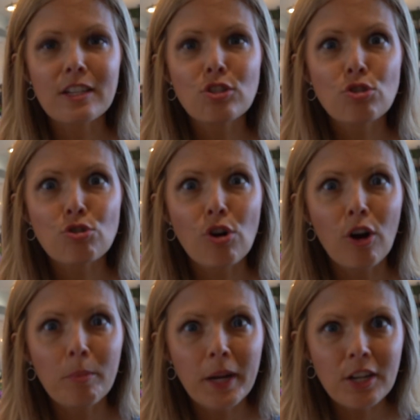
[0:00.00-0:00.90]

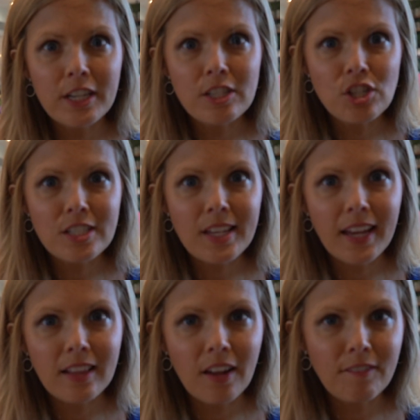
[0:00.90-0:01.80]
strawberry
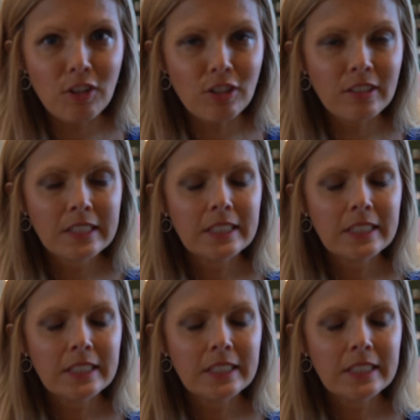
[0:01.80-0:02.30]
cheesecake lover,